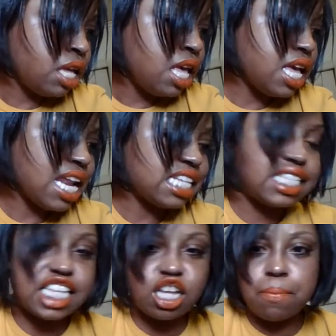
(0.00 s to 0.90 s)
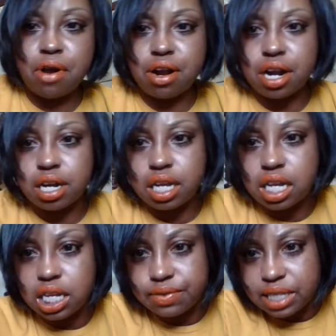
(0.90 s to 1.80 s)
And that's still part
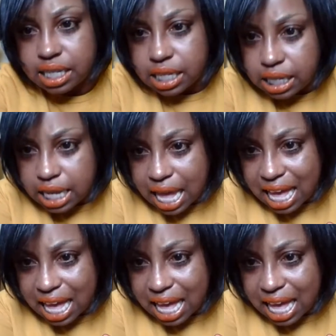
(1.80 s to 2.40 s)
of the